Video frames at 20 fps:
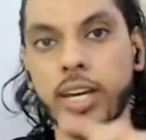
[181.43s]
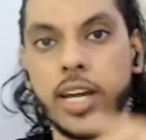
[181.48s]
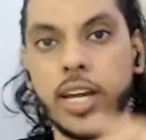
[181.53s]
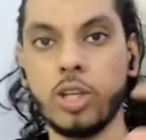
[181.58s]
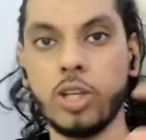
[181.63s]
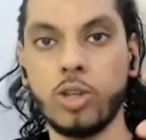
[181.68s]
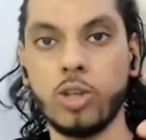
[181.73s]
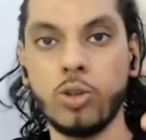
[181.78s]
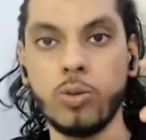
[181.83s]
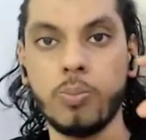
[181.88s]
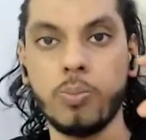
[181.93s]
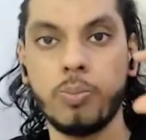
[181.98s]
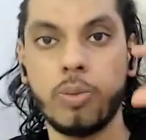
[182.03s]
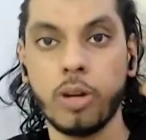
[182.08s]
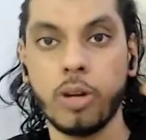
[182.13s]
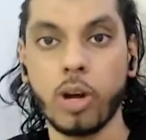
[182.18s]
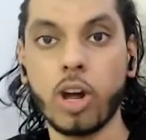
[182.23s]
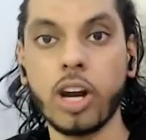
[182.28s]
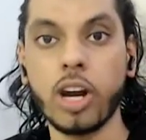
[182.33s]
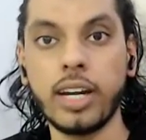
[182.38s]
can you
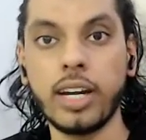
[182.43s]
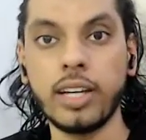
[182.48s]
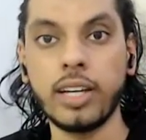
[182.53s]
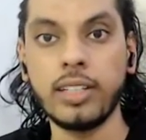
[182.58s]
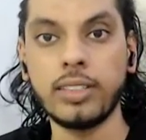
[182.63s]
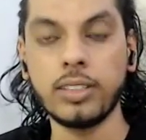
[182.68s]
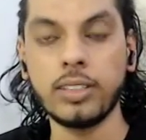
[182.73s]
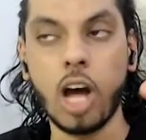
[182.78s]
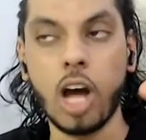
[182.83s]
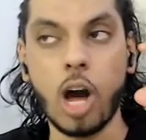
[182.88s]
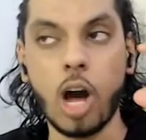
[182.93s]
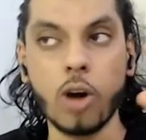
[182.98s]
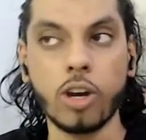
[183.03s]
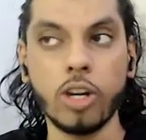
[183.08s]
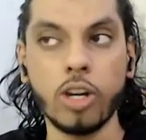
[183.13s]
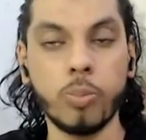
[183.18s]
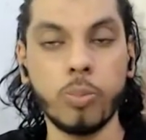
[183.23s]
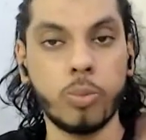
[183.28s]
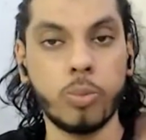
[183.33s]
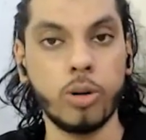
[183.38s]
prioritize, how can
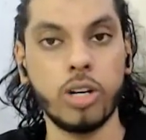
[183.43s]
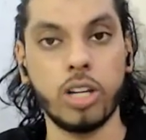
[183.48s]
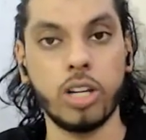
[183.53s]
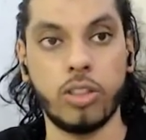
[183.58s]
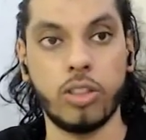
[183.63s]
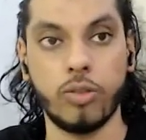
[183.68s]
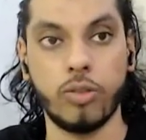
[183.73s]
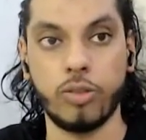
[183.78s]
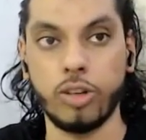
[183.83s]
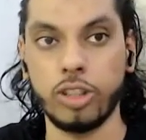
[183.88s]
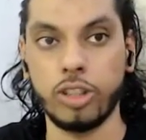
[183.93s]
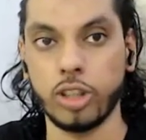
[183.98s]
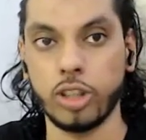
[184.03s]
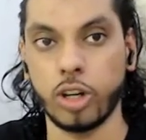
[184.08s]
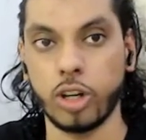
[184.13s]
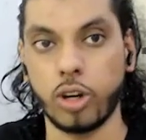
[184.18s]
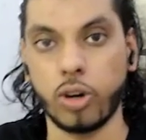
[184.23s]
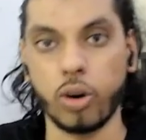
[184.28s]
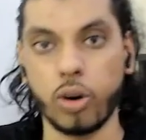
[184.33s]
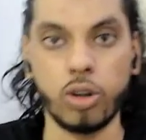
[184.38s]
you put the words
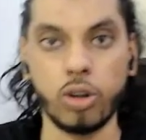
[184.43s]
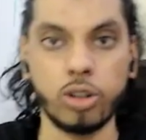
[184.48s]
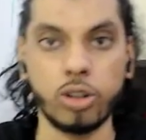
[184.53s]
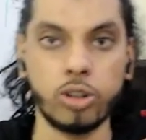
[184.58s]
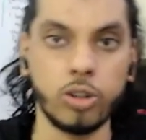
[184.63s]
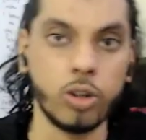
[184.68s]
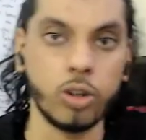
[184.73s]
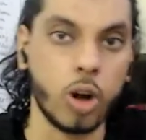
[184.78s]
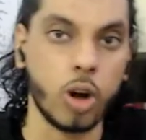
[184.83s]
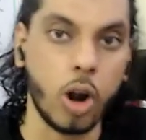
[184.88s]
across to your